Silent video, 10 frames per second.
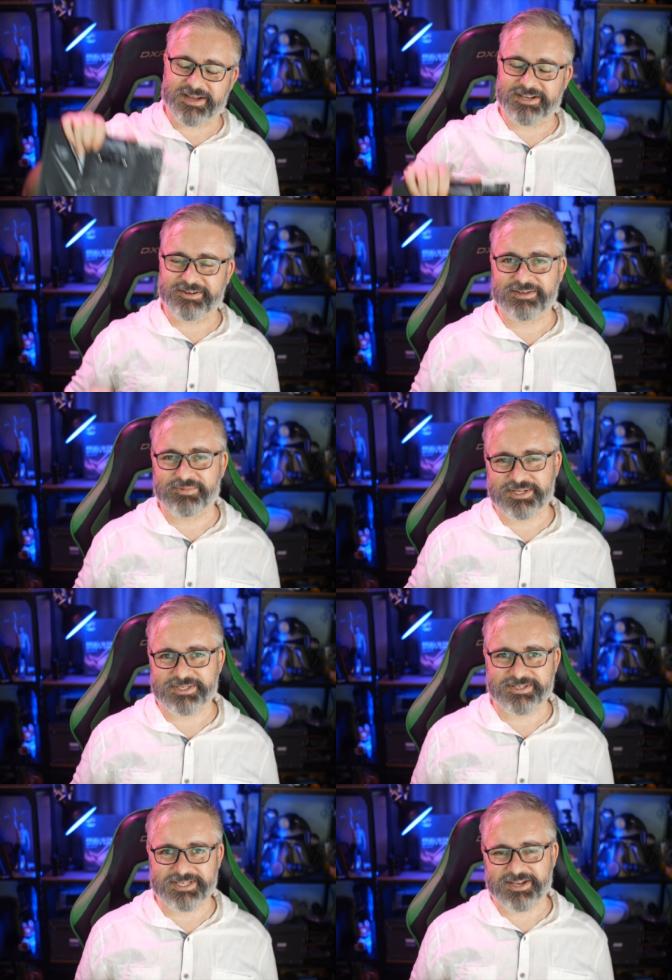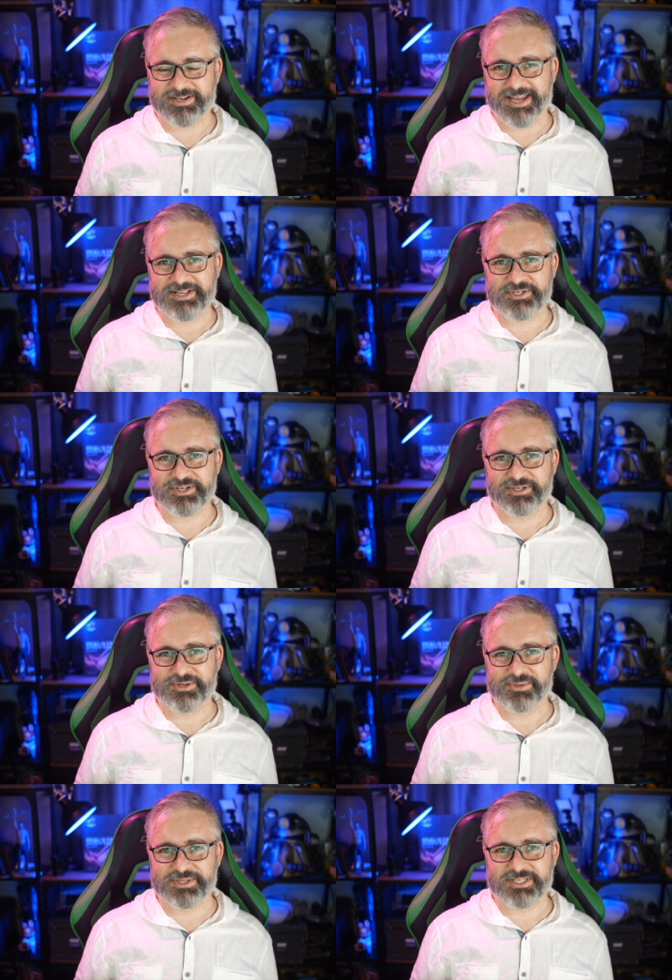I know you want us to sound edgy and
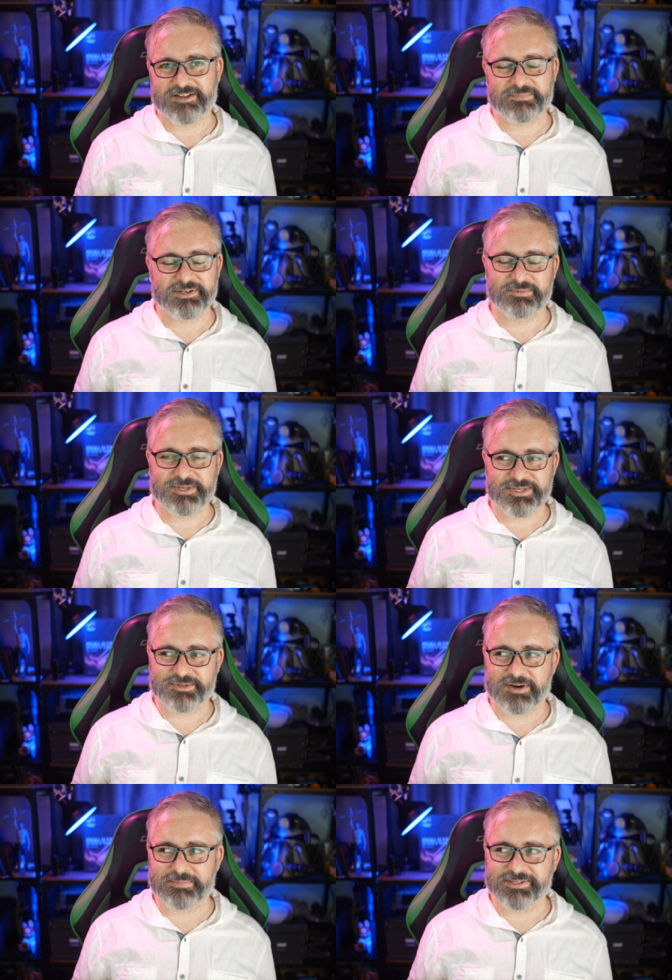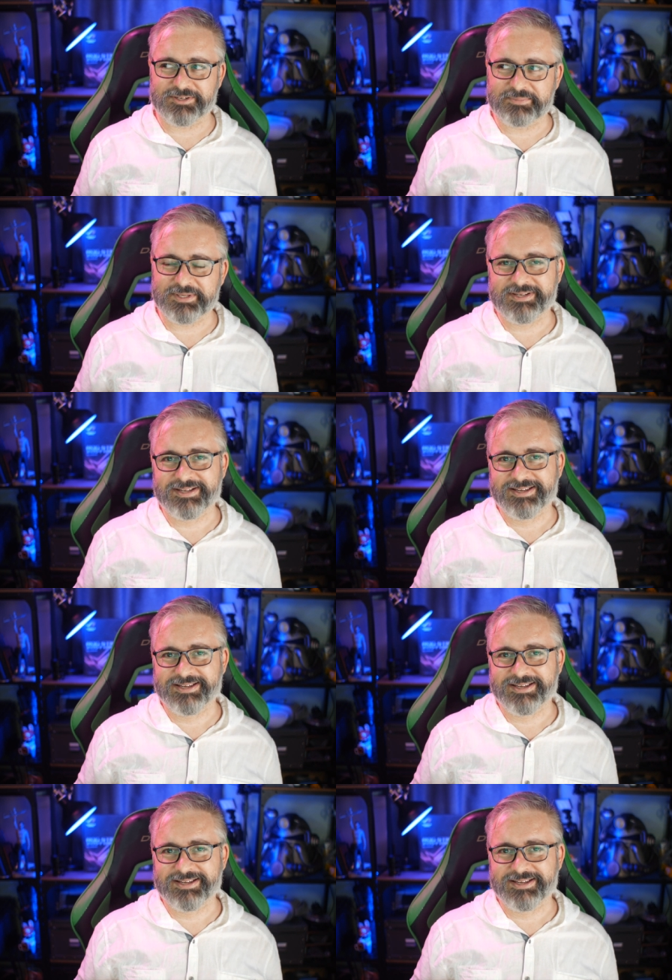cool and stuff, but can we just grow up a little bit?